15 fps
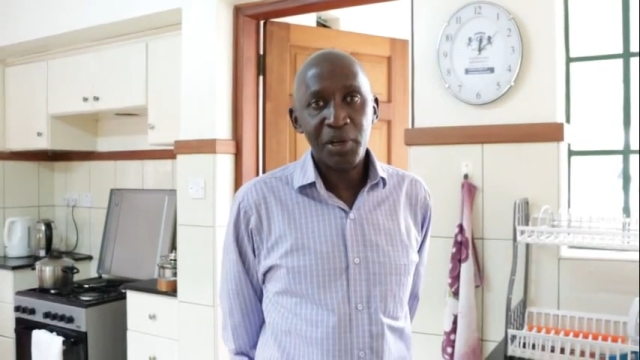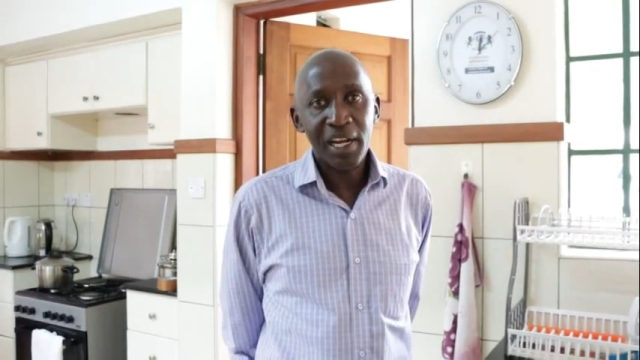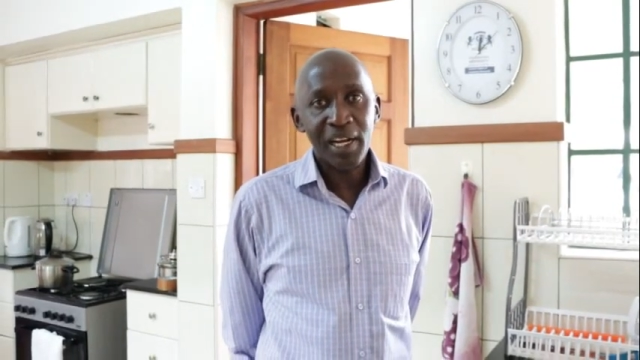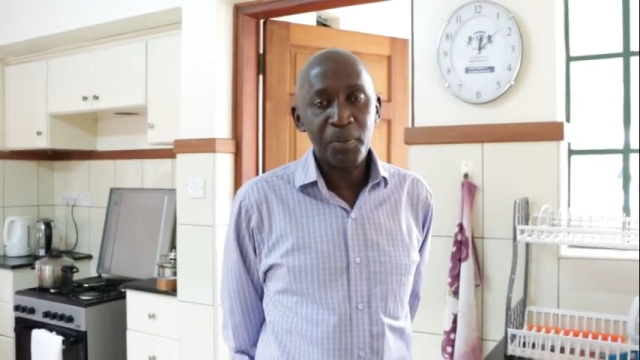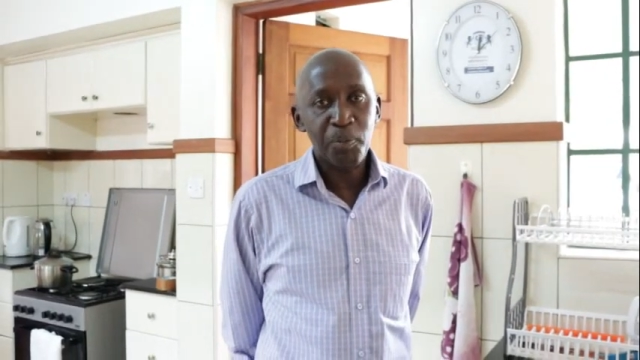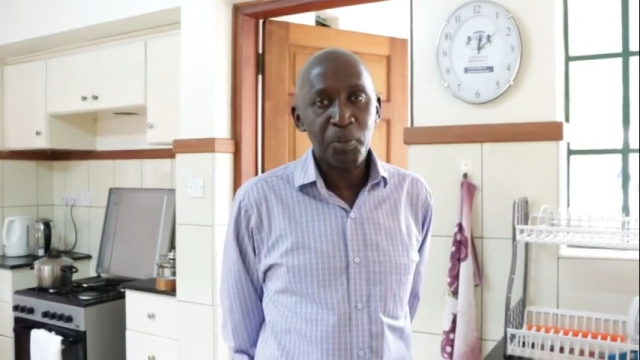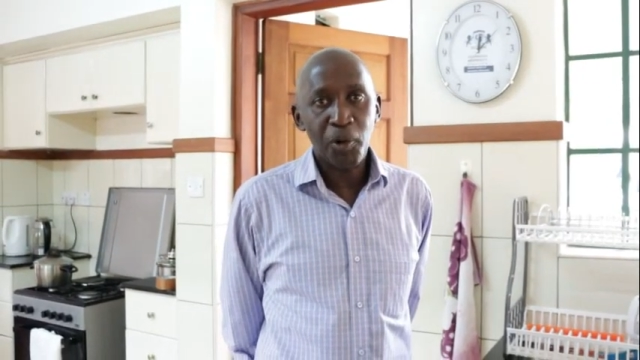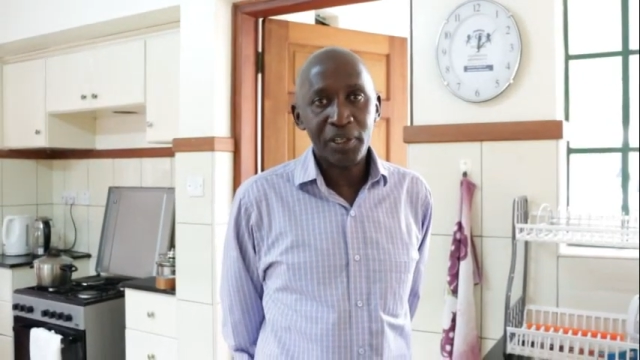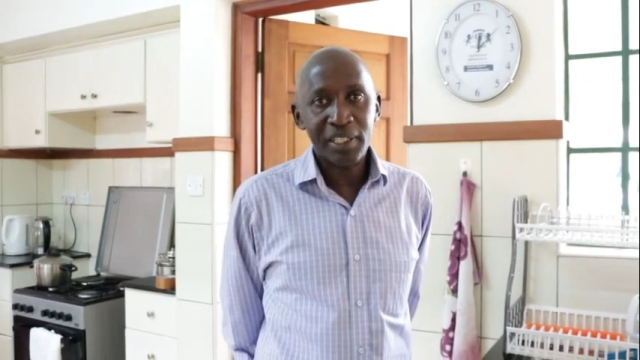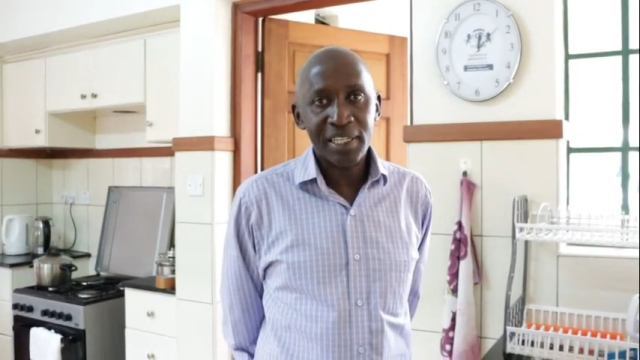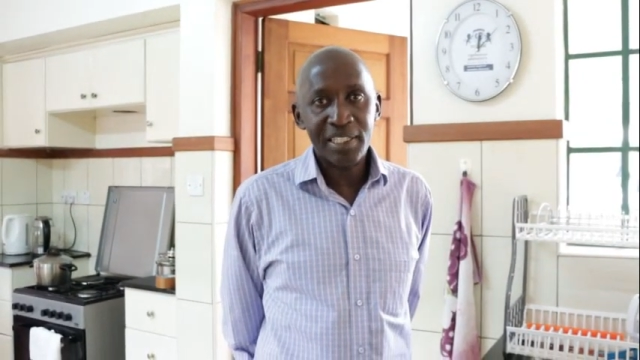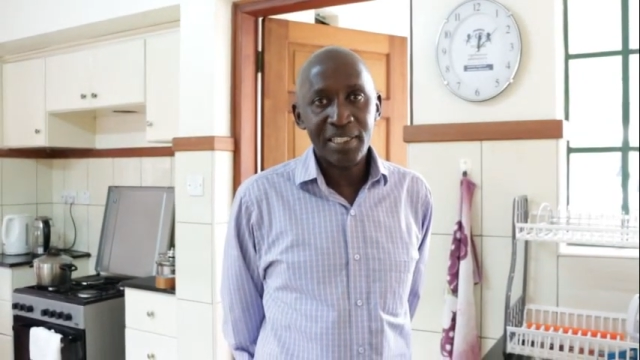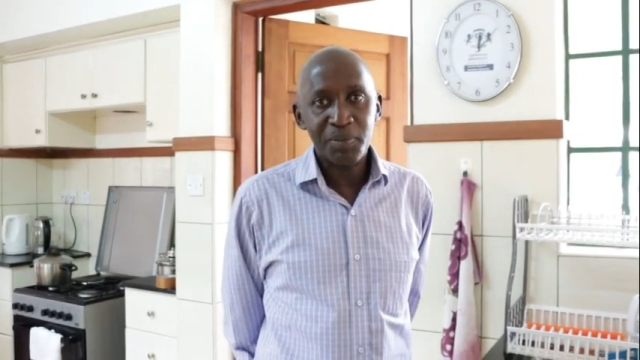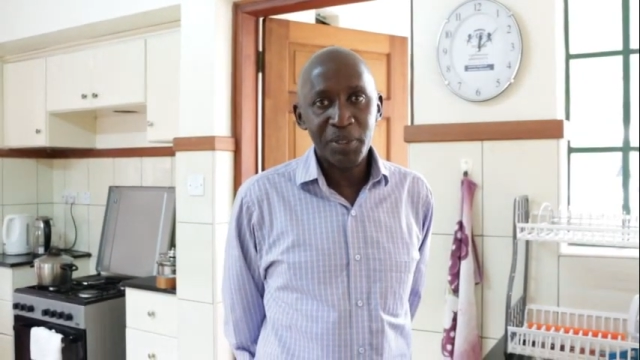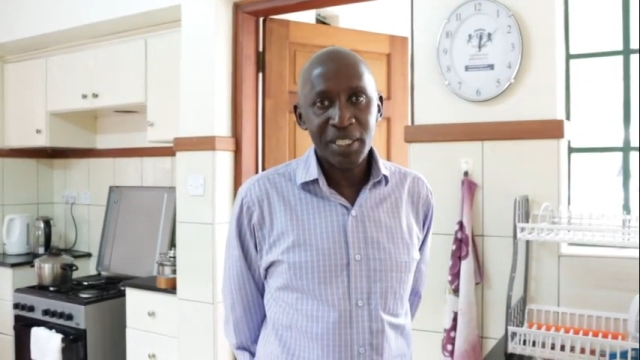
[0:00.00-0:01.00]
really
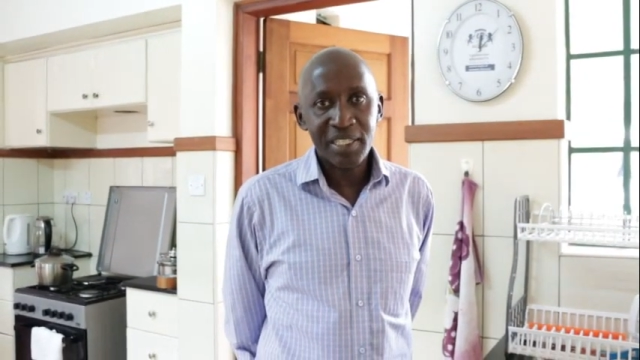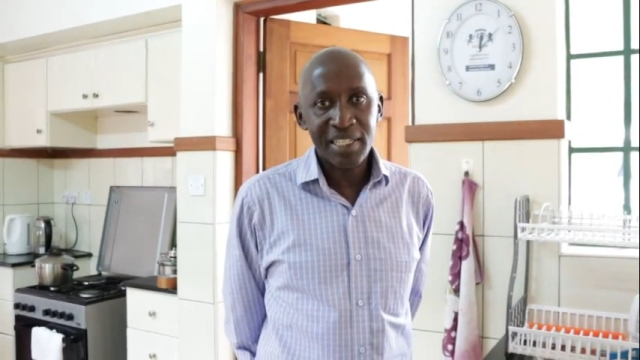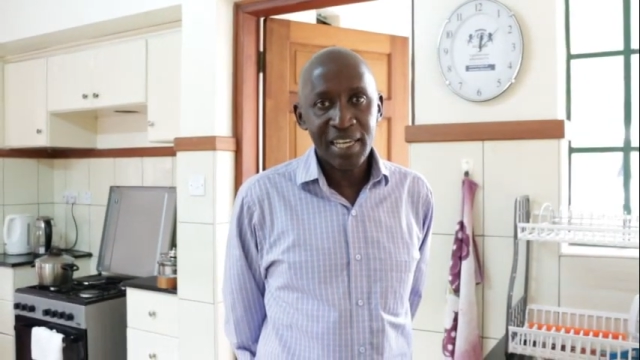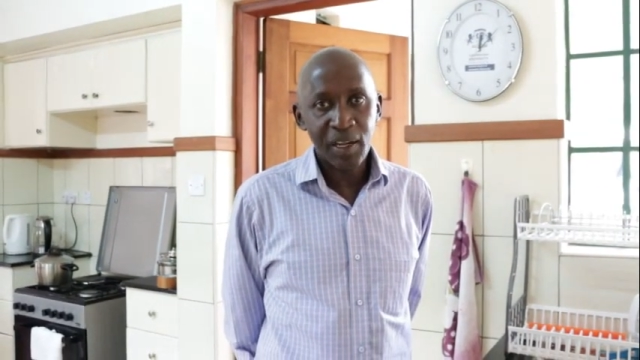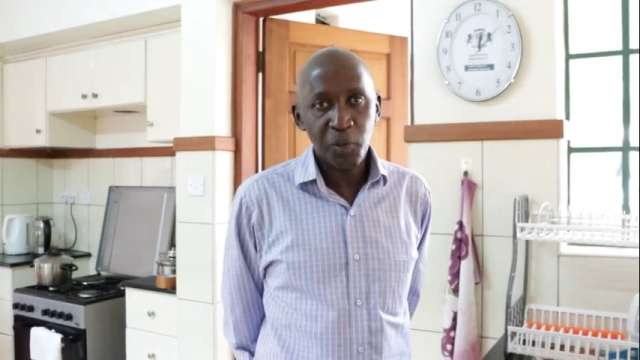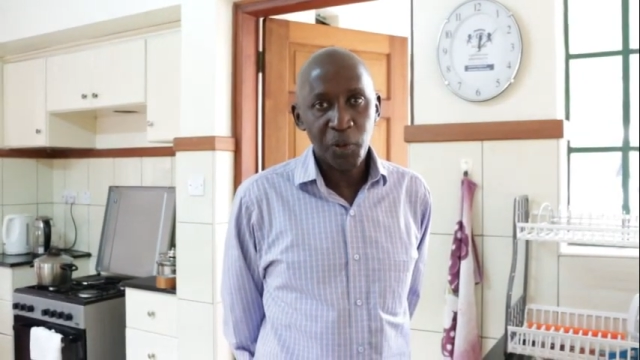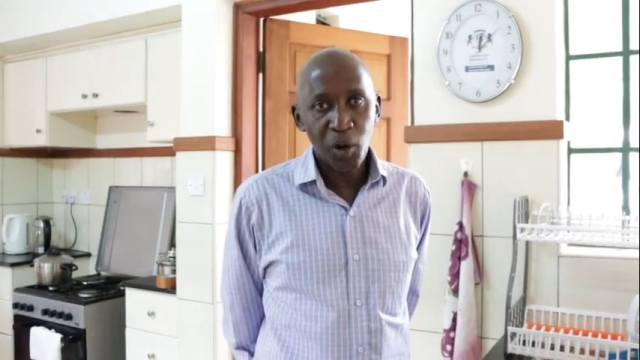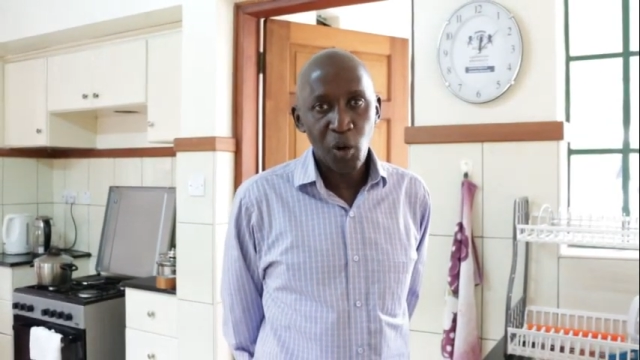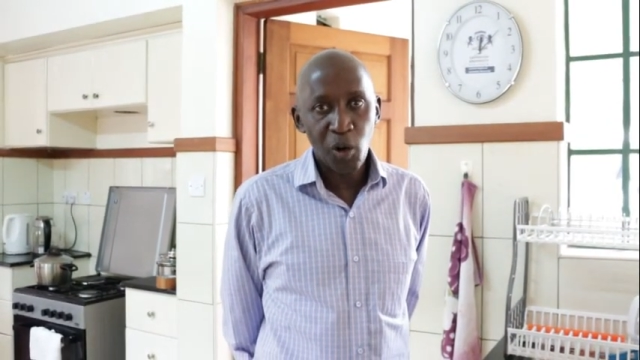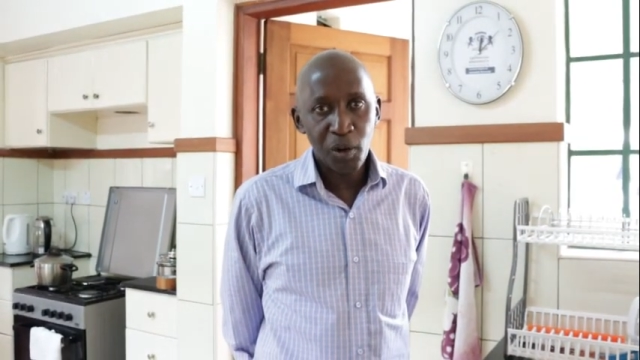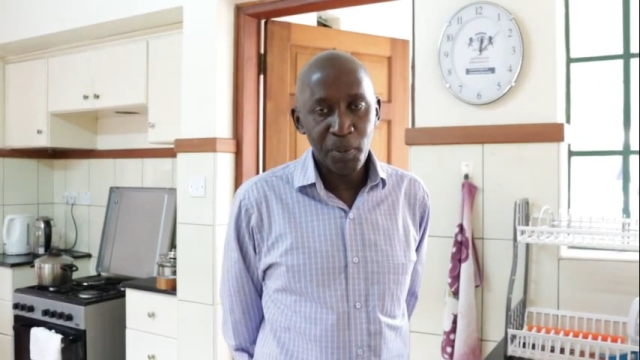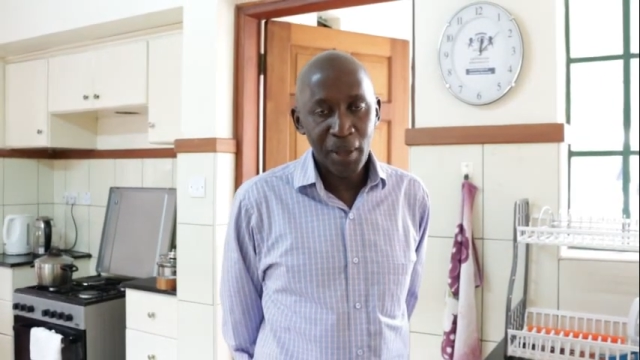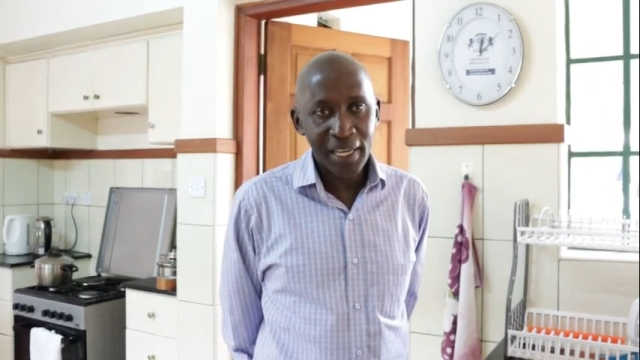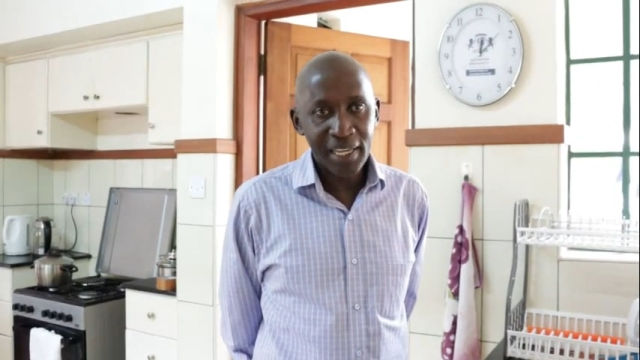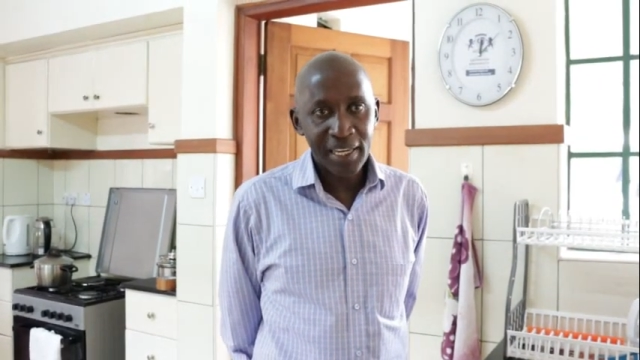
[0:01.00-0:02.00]
important mistake we
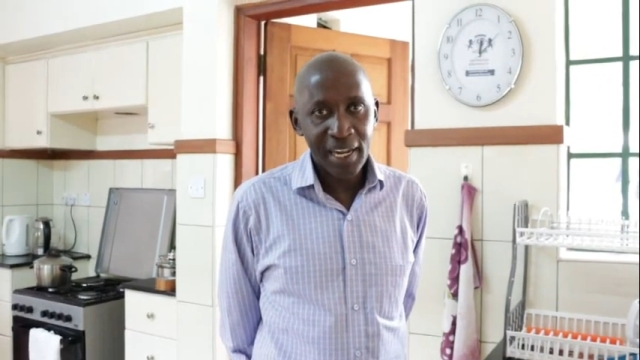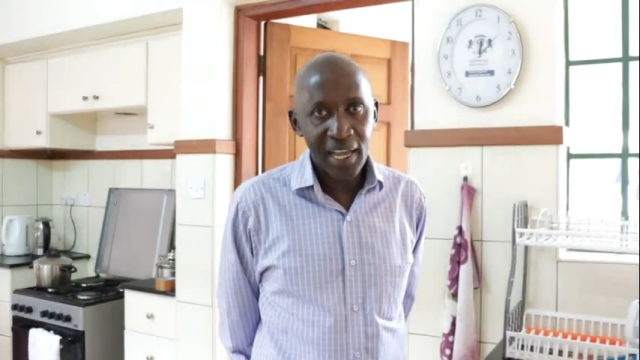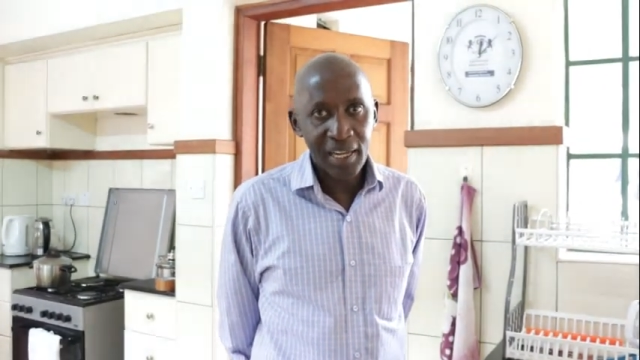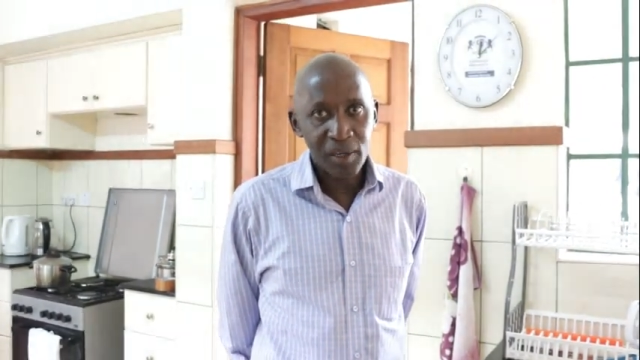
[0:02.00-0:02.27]
all make in